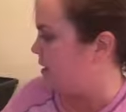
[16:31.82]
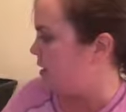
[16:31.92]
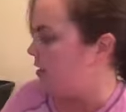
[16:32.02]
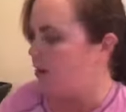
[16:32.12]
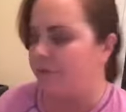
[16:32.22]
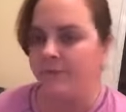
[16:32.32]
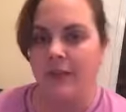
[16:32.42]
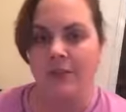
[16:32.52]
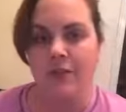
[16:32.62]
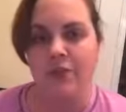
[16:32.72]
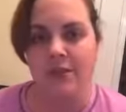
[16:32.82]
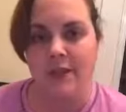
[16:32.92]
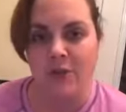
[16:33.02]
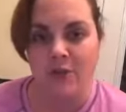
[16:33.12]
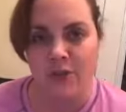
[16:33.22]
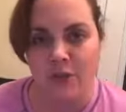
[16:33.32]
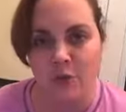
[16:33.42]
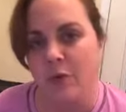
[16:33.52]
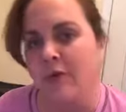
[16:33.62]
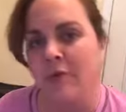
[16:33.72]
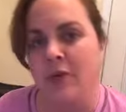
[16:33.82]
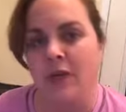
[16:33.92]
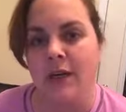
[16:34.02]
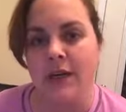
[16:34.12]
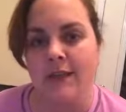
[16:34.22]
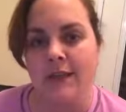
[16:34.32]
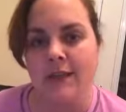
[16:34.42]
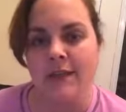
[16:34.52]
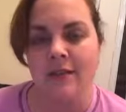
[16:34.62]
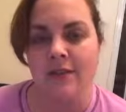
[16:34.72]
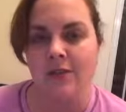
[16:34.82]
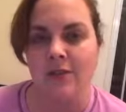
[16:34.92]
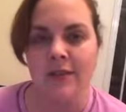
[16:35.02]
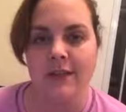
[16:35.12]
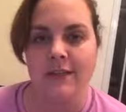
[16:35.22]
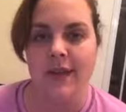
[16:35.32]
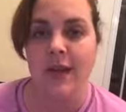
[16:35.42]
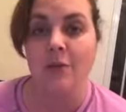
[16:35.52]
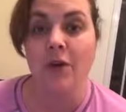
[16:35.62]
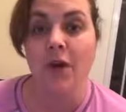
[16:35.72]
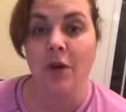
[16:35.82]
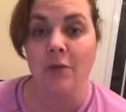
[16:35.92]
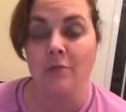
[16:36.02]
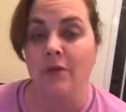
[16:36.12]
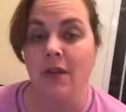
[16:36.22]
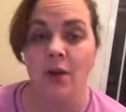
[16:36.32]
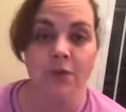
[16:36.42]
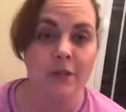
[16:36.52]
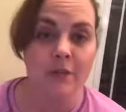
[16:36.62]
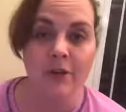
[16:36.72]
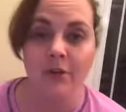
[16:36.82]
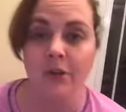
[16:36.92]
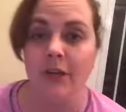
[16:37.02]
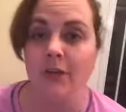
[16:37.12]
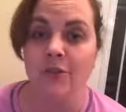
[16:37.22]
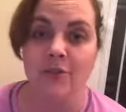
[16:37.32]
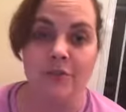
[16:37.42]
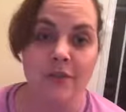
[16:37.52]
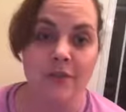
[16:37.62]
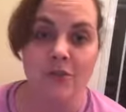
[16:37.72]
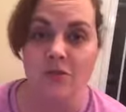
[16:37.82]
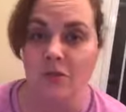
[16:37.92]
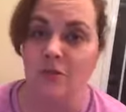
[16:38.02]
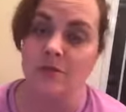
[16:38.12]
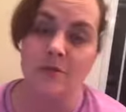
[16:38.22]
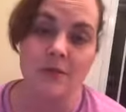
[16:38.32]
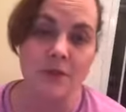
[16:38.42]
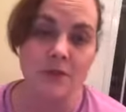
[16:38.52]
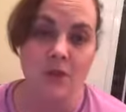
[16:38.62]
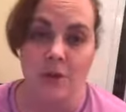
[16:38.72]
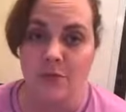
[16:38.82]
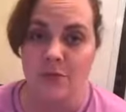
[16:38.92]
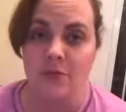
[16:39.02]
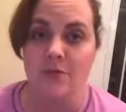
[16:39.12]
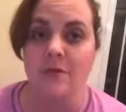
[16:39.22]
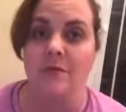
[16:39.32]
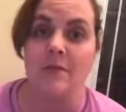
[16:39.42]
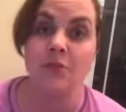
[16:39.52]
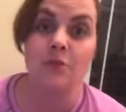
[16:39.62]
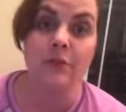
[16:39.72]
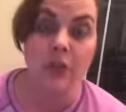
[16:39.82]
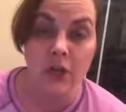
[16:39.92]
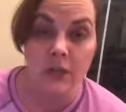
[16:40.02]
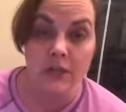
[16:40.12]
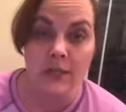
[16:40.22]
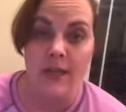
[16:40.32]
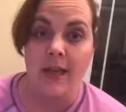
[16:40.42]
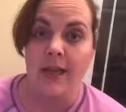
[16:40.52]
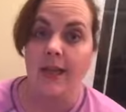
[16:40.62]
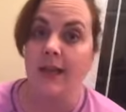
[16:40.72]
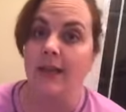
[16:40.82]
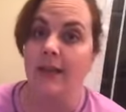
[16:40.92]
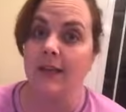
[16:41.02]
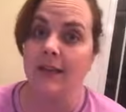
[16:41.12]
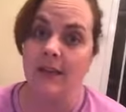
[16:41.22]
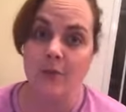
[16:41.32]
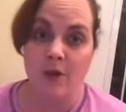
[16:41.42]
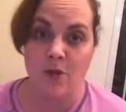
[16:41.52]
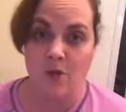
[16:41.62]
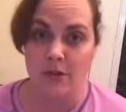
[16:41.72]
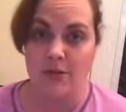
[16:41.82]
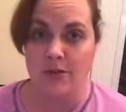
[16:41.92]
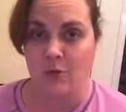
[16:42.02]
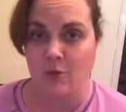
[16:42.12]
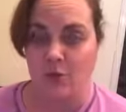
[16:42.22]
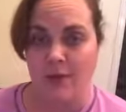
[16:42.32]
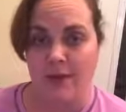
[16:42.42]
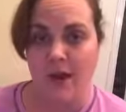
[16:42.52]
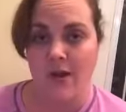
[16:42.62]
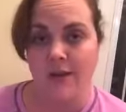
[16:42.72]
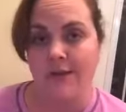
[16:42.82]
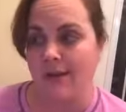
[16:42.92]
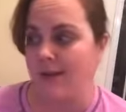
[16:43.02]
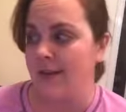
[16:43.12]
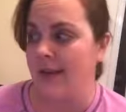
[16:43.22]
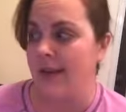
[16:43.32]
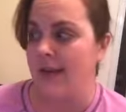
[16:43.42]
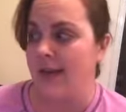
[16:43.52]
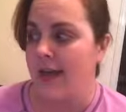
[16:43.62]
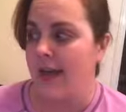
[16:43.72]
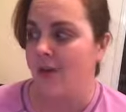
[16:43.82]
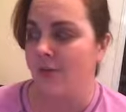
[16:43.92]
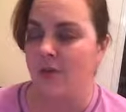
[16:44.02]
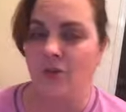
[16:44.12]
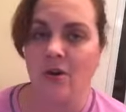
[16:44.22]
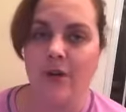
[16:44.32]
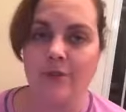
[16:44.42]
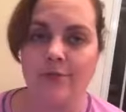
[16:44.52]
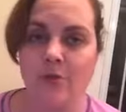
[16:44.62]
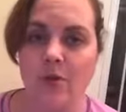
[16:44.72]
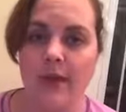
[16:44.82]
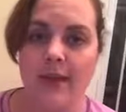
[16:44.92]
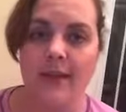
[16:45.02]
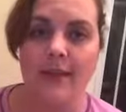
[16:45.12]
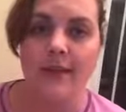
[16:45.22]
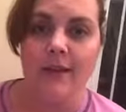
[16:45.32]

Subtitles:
If you're just now joining us, remember at the end of this or any time, comment below. Let me know you hear something that you use, something that you hope to use, something that you've learned. And anybody who watches this between now and Sunday night, I'll be drawing for a